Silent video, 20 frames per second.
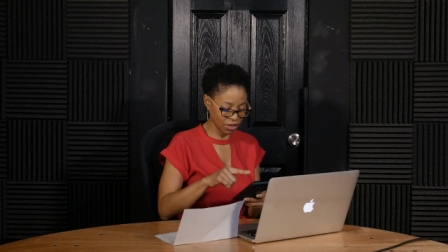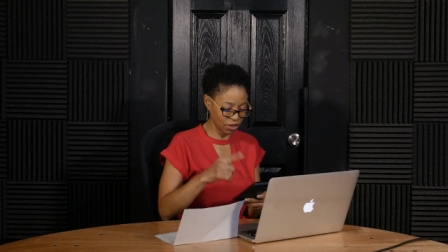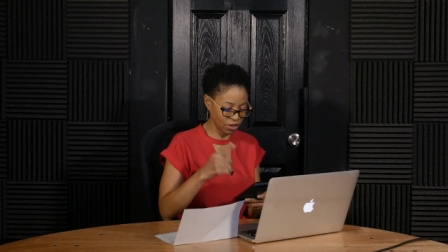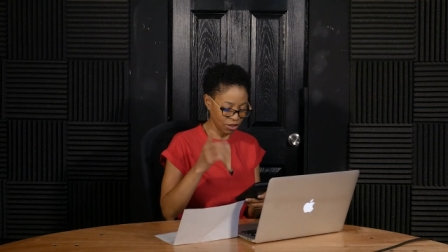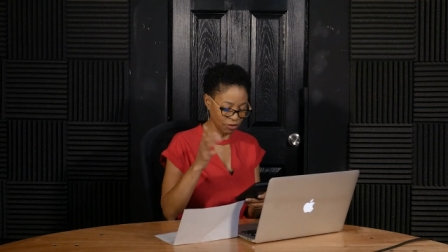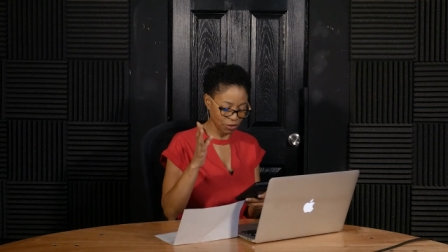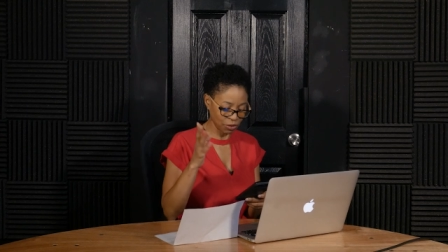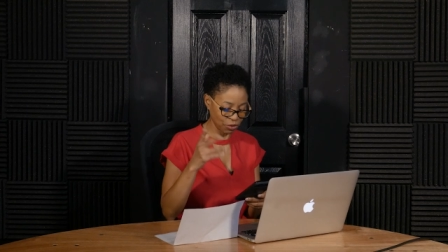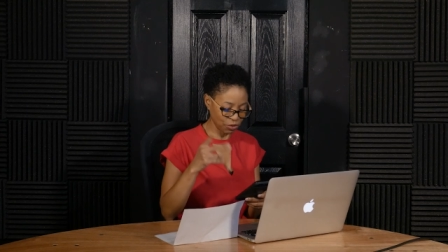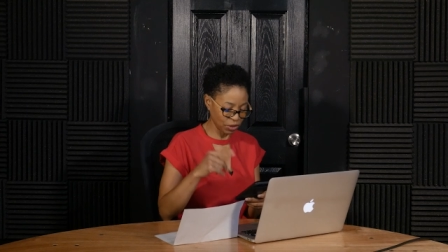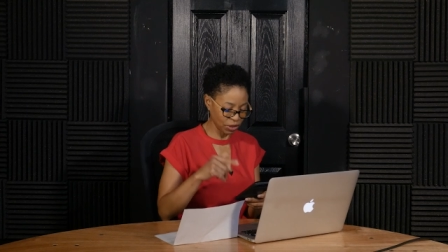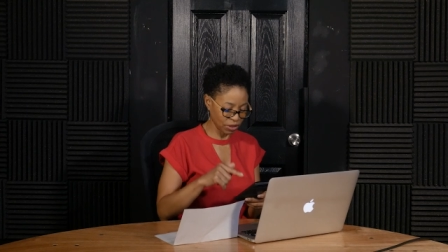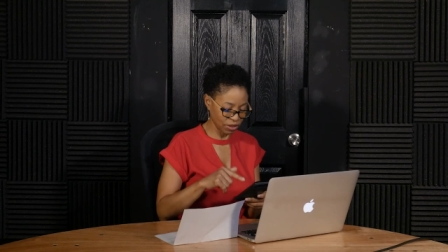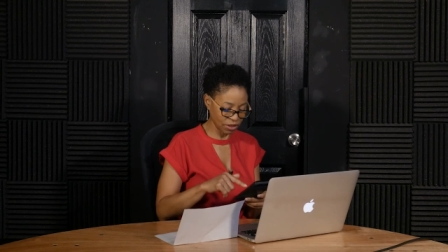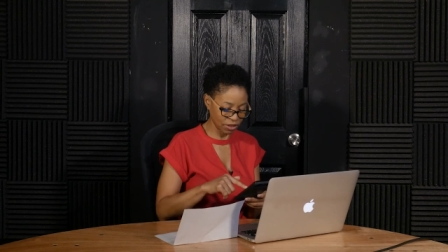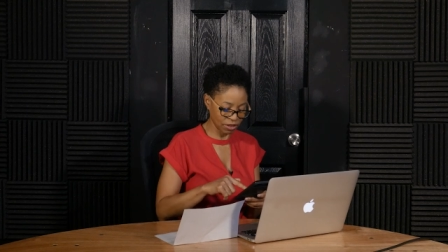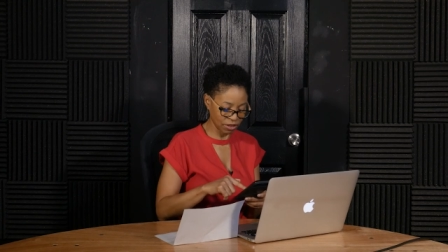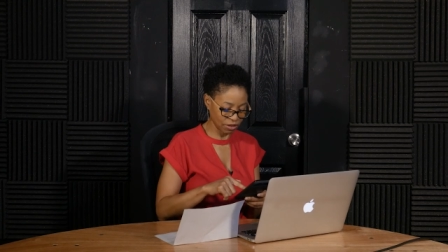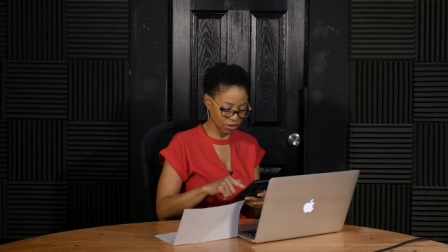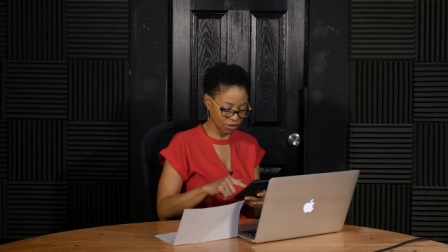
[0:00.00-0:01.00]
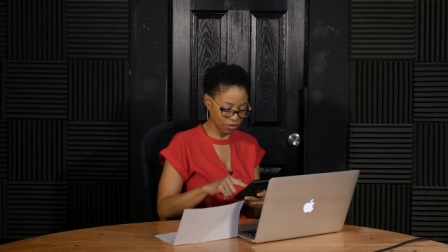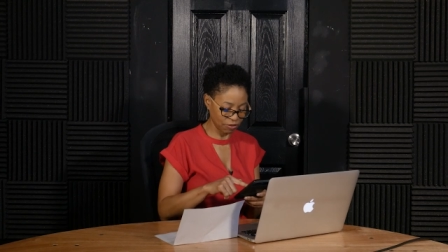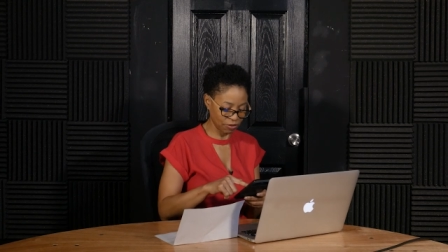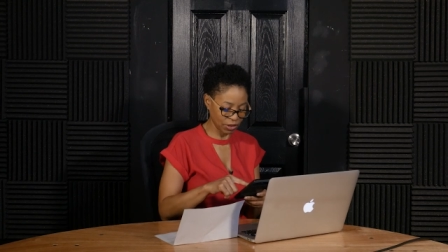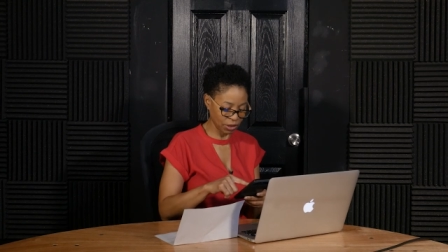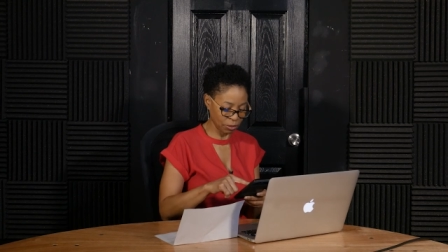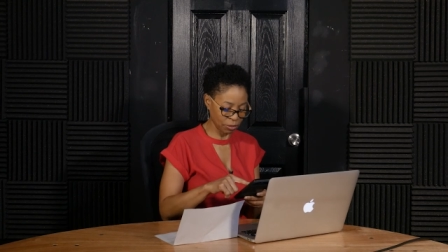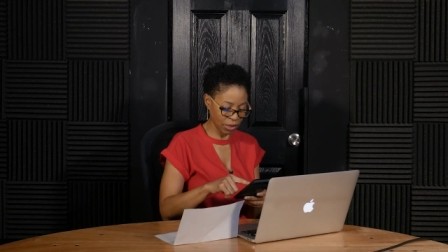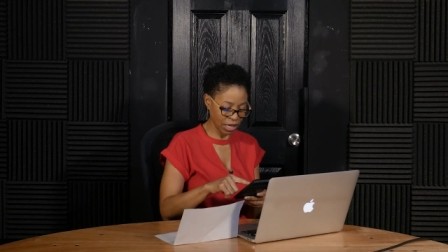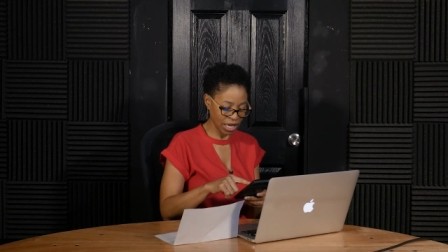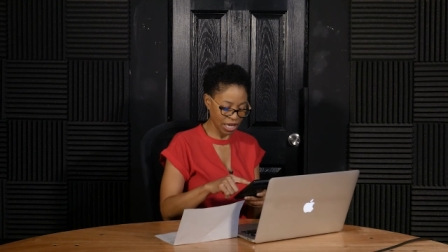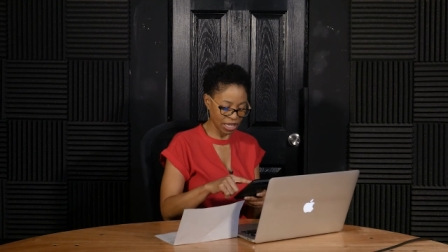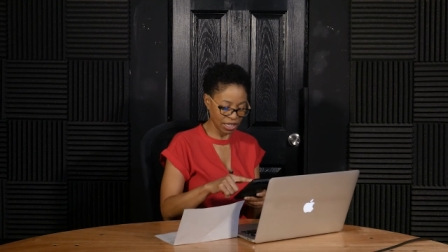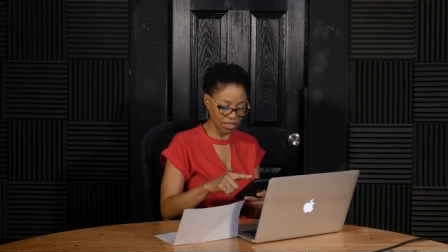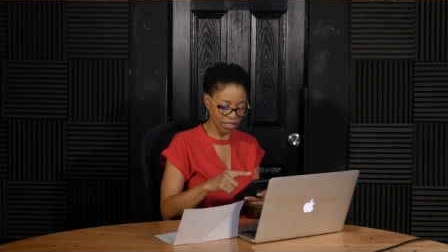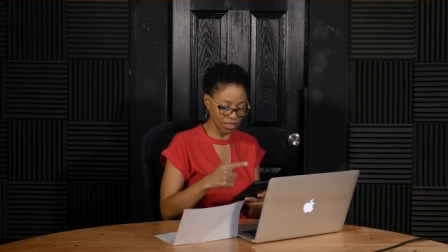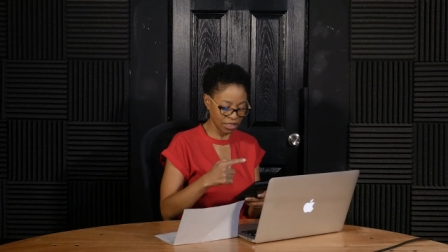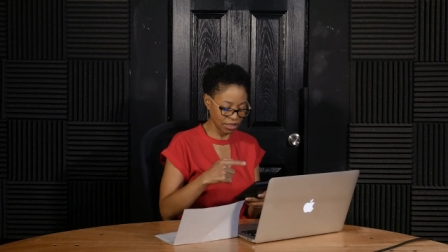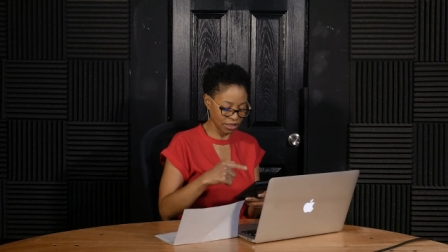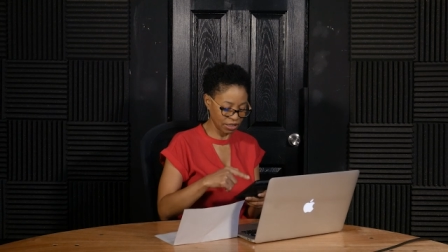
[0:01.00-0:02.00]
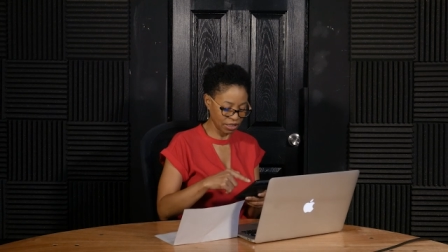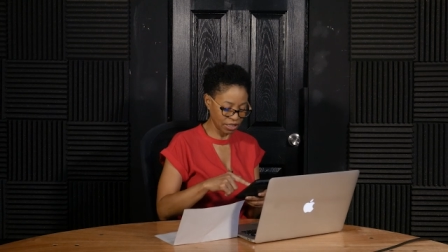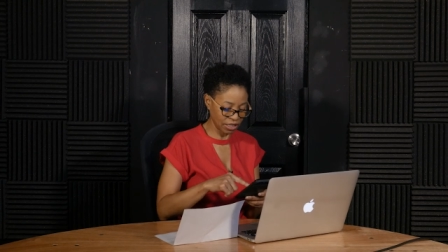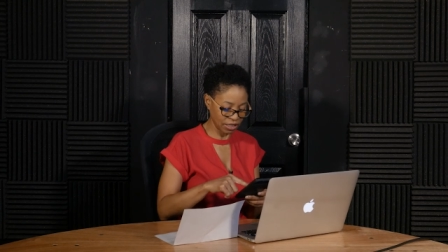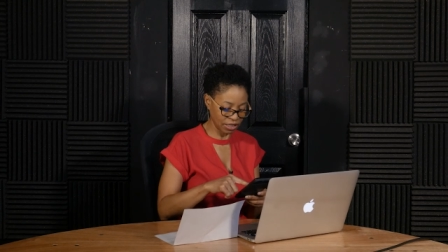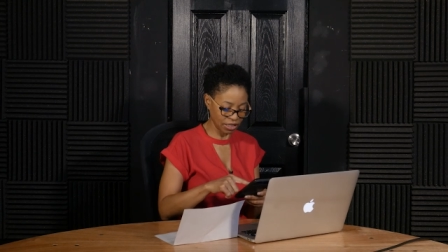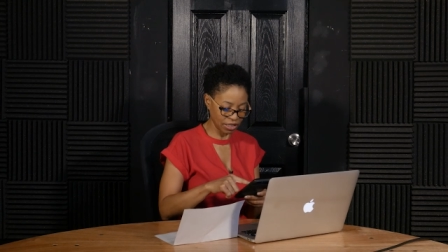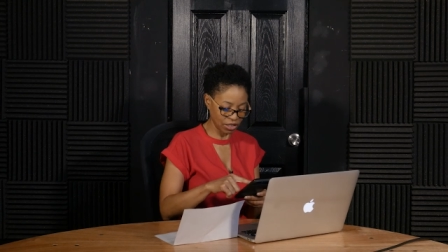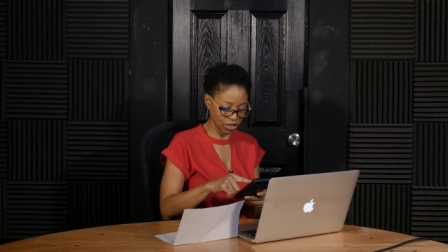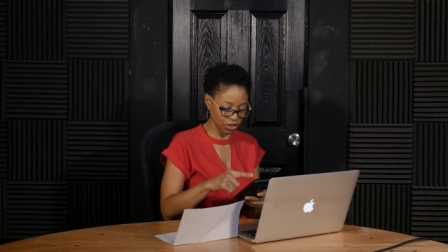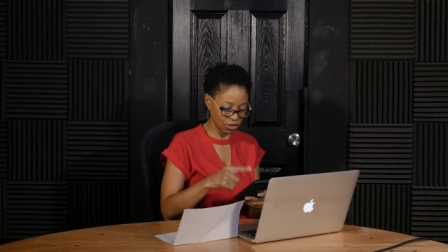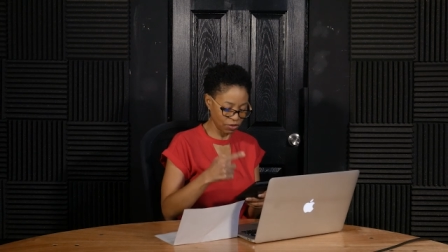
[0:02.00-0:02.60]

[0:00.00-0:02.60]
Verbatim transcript: Don't even feel bad. Look at this.